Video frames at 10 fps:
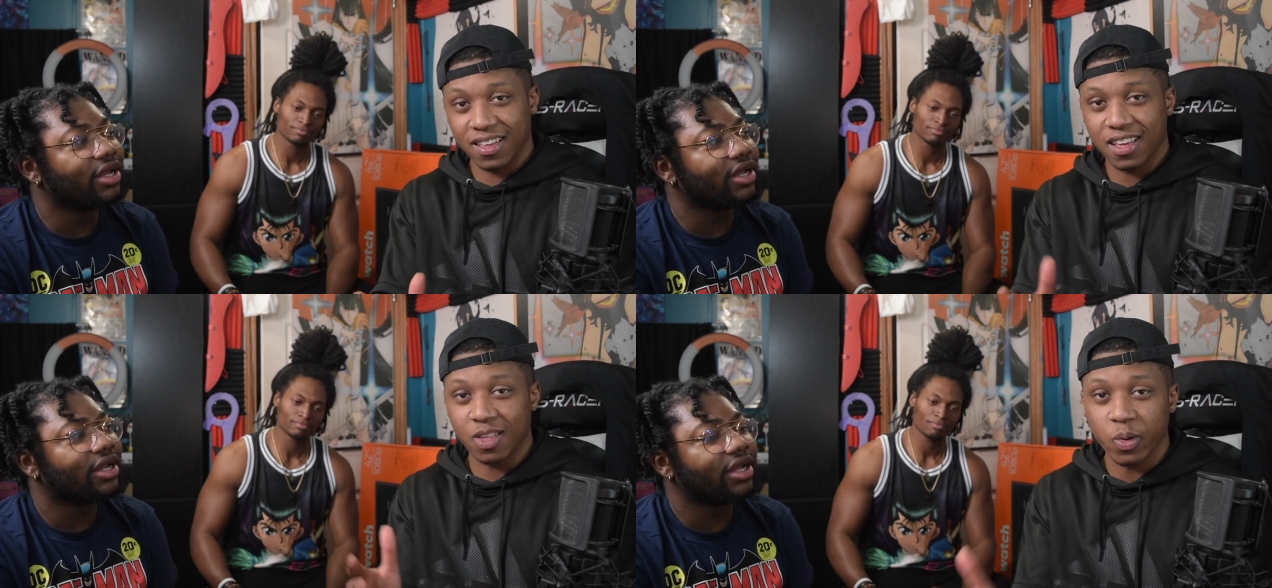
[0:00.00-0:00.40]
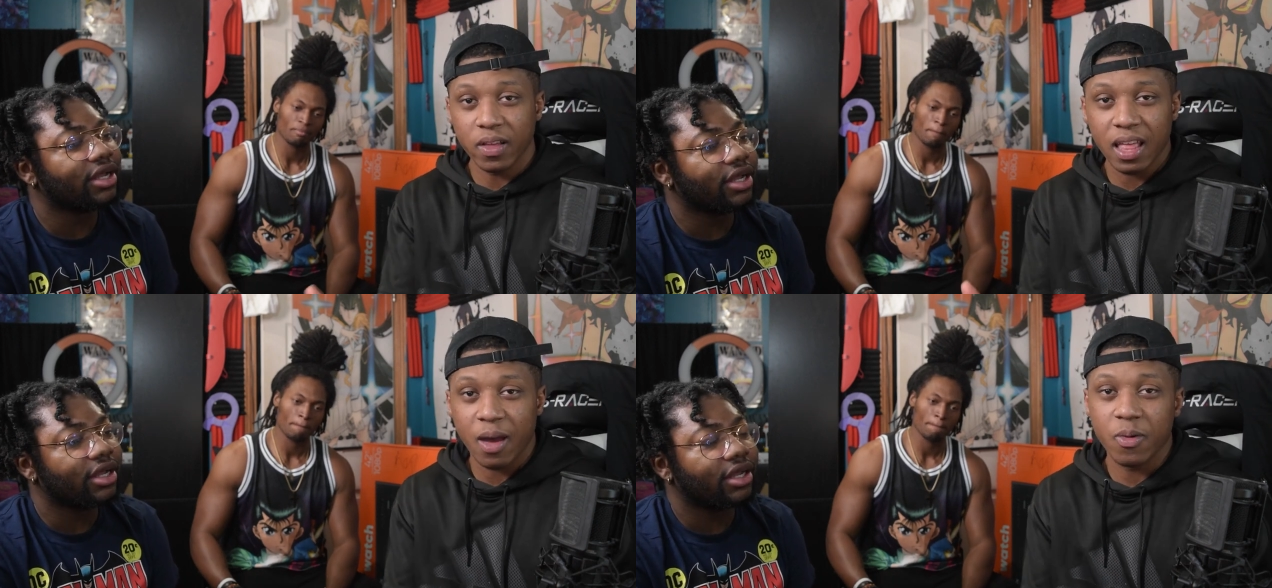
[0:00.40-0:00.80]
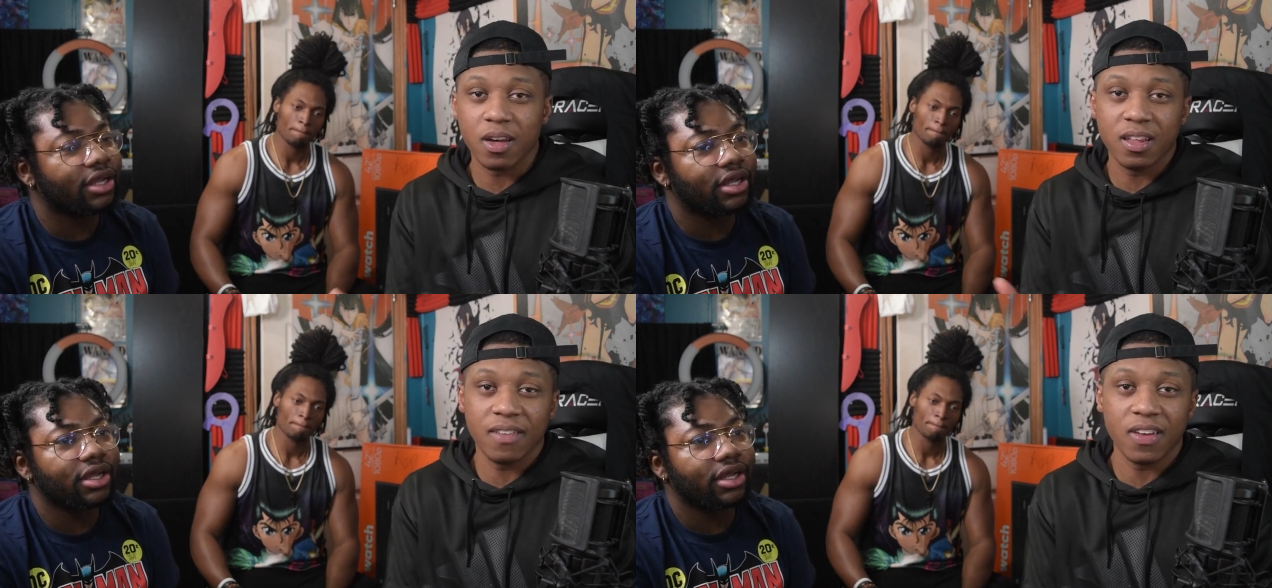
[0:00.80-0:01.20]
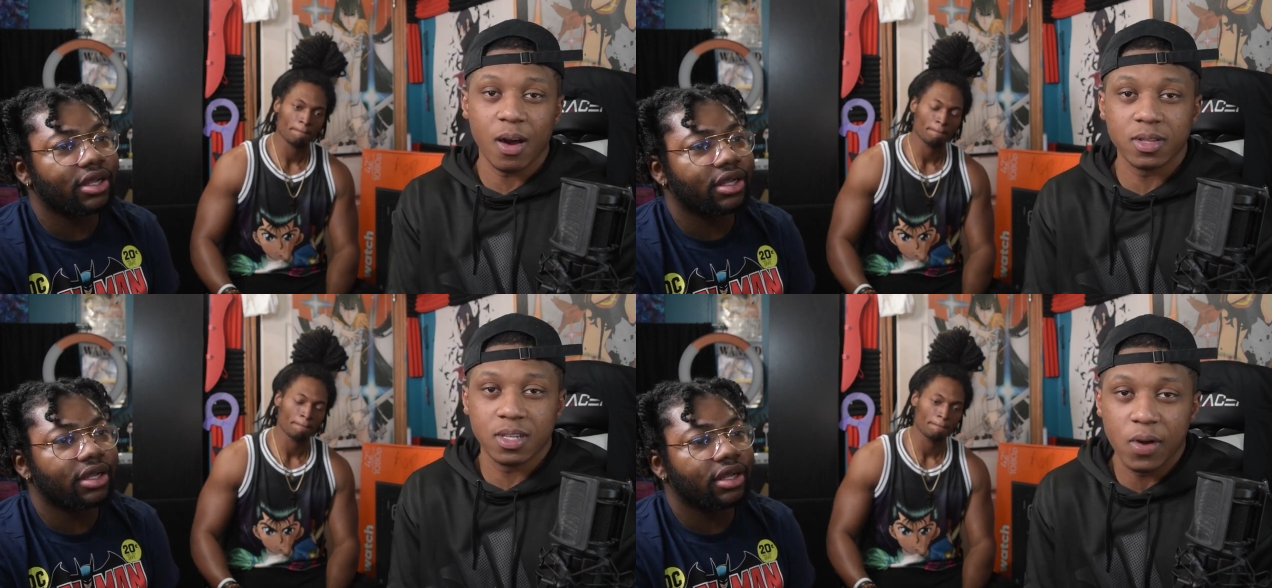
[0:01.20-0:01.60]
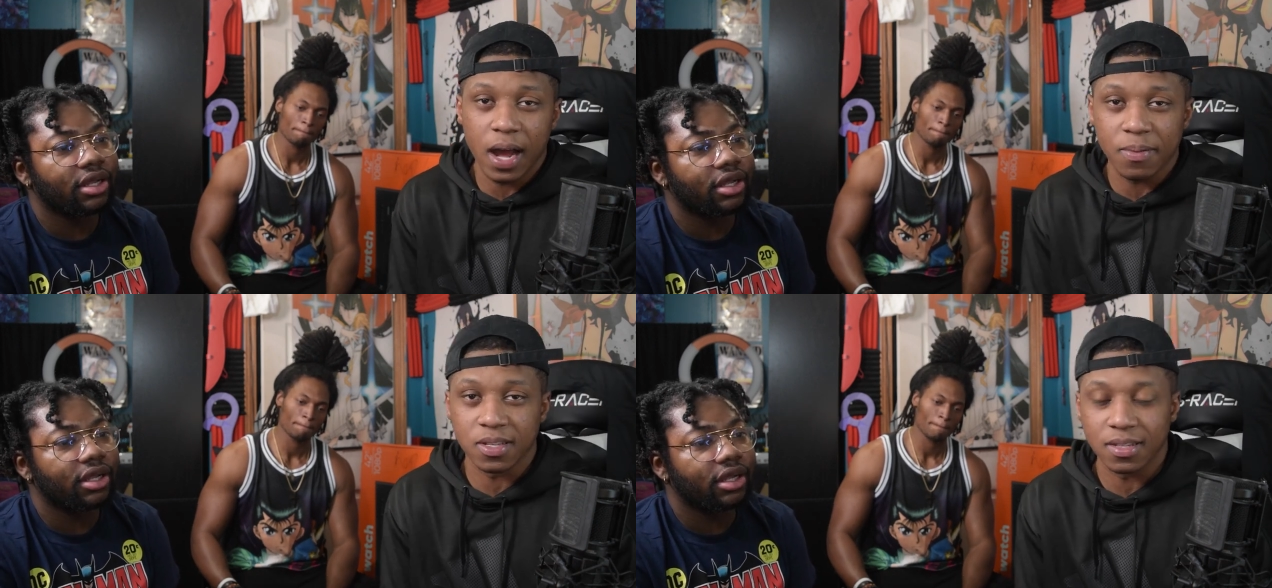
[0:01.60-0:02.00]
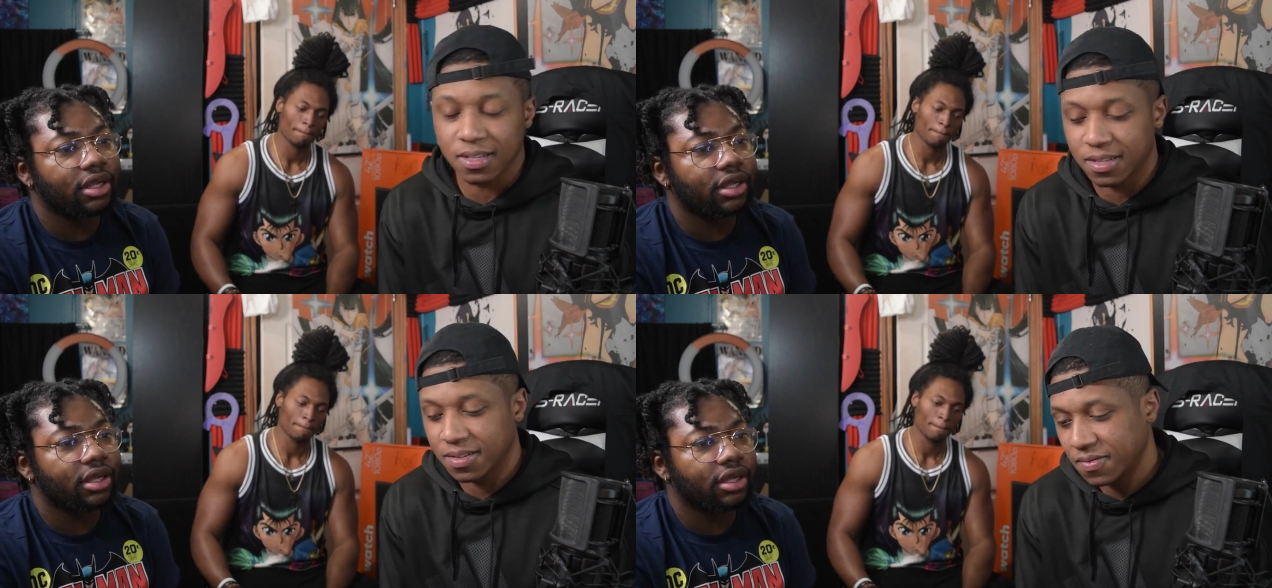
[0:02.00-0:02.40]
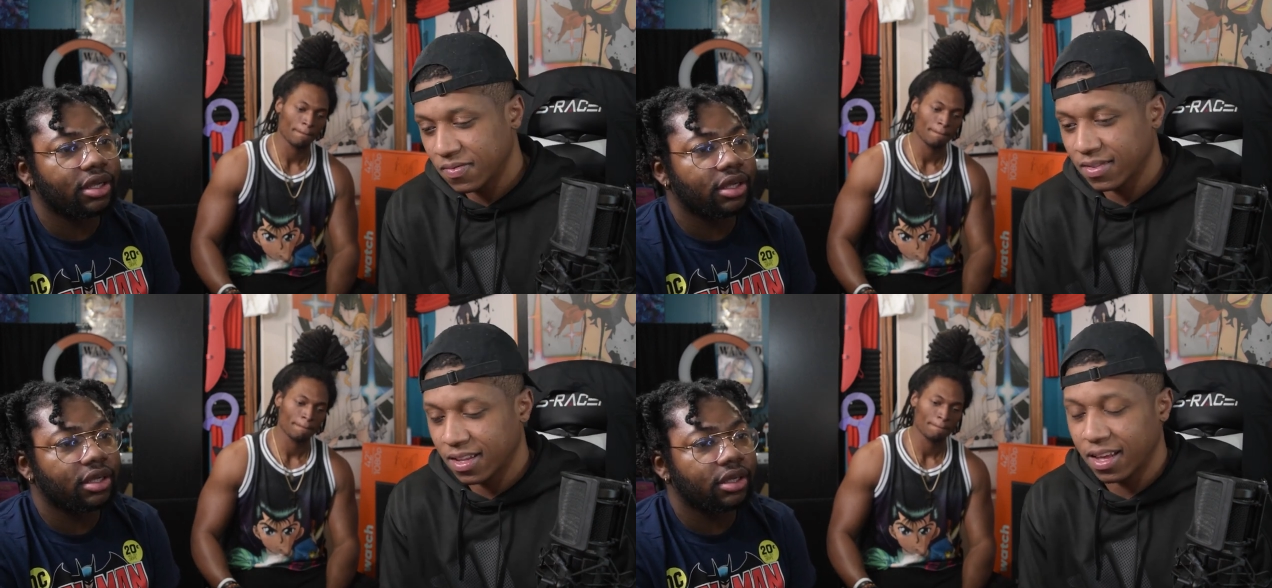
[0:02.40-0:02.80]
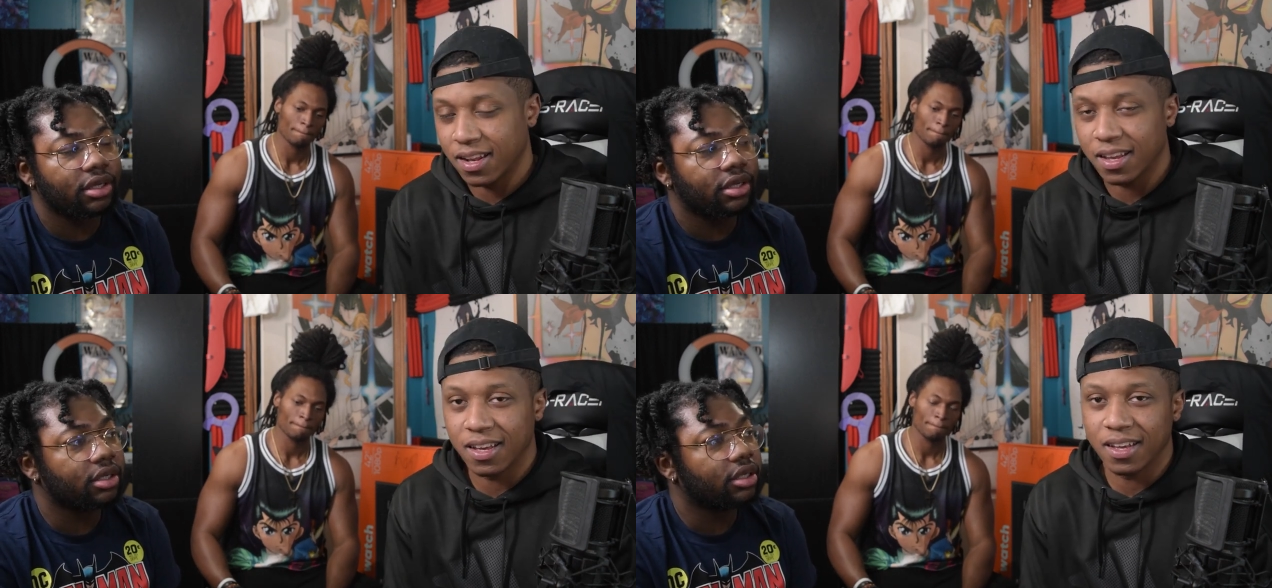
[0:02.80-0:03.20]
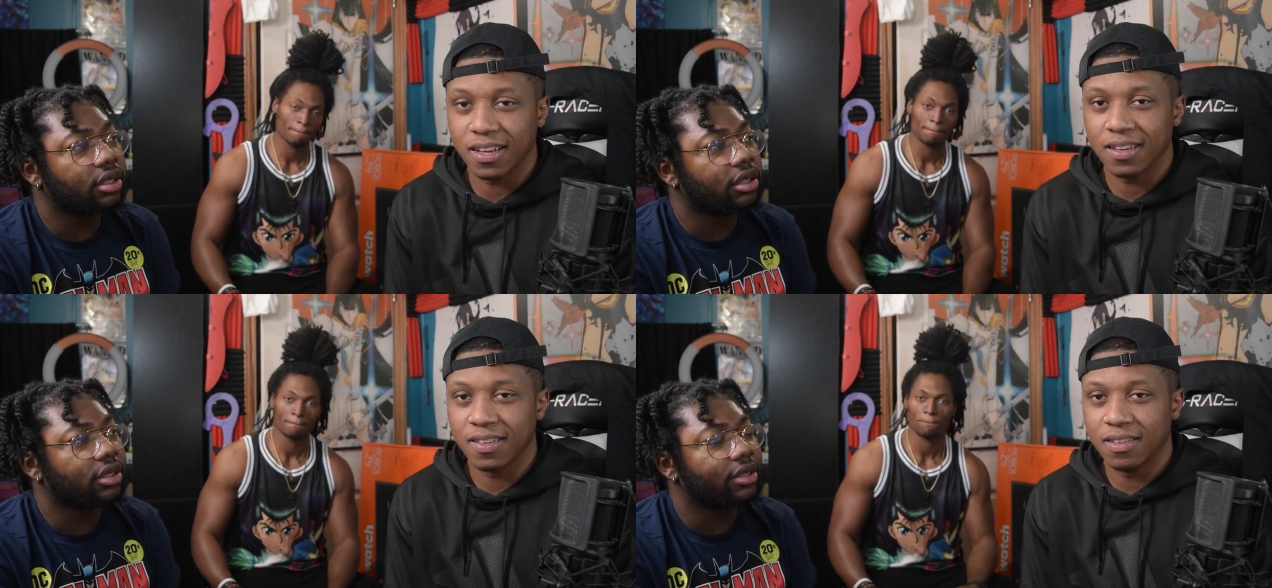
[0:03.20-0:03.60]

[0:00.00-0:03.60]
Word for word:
Speaker 1: because with that, we're going to leave y'all with 2 options. And I'll